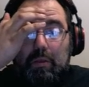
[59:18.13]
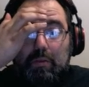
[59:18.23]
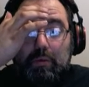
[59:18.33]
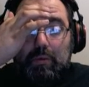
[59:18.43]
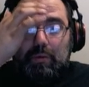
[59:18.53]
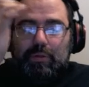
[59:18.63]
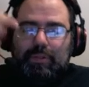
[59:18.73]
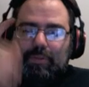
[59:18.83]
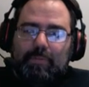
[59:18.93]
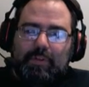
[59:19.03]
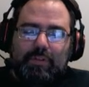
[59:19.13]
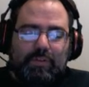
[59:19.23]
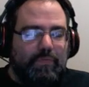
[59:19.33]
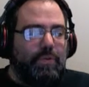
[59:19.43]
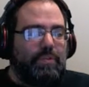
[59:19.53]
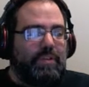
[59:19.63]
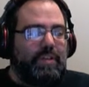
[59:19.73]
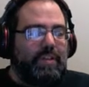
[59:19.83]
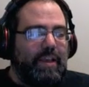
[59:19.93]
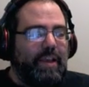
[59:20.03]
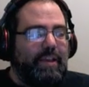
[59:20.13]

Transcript: Oh look, this monster's frozen in the ice.